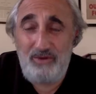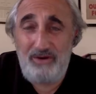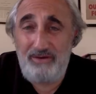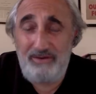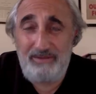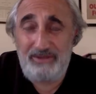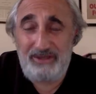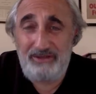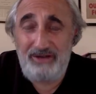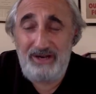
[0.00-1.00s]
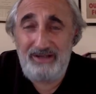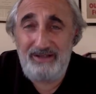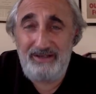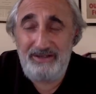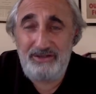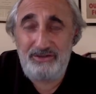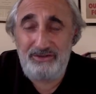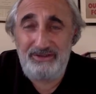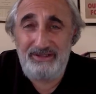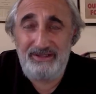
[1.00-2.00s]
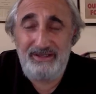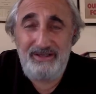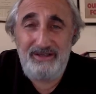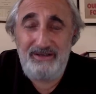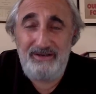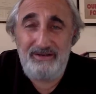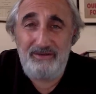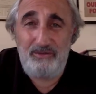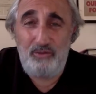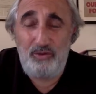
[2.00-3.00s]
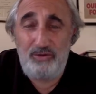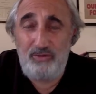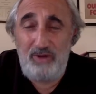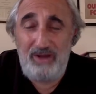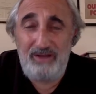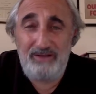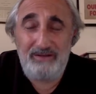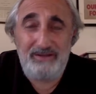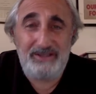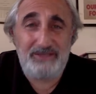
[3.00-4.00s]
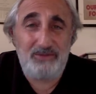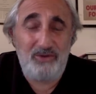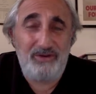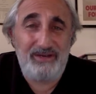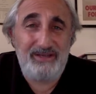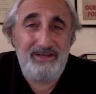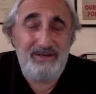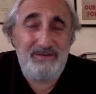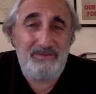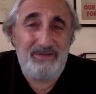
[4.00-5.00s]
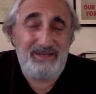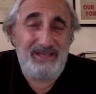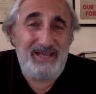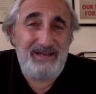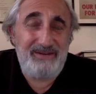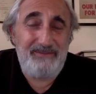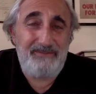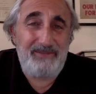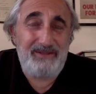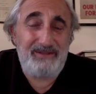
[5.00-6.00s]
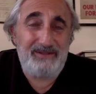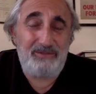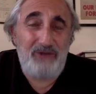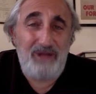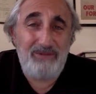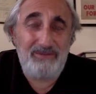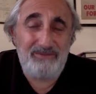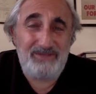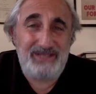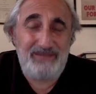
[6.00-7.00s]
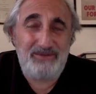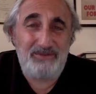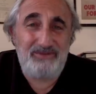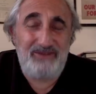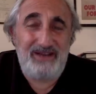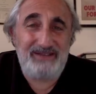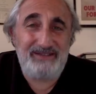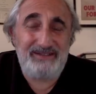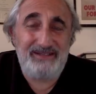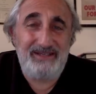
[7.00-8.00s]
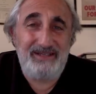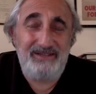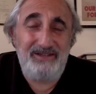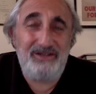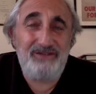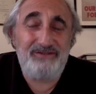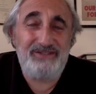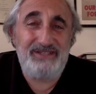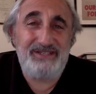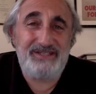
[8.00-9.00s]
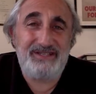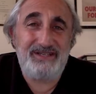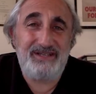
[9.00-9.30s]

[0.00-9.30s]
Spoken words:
where a particular guideline is certainly worthwhile exploring. But again, the problem stems from the fact that none of these